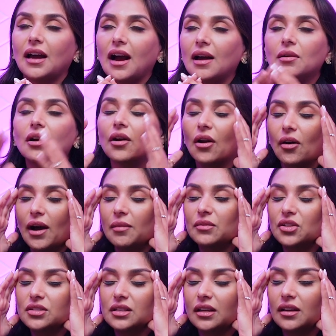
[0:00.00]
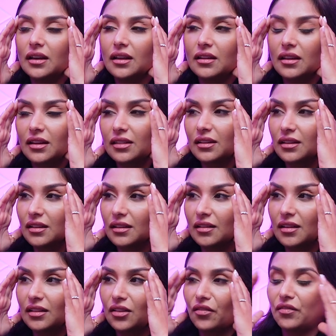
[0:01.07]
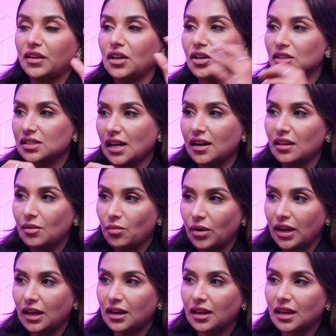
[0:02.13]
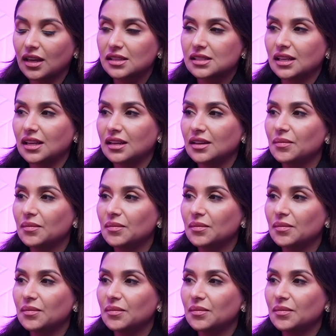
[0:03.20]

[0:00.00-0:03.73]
I don't know. I'm just like in like the fear side of the brain kicks in.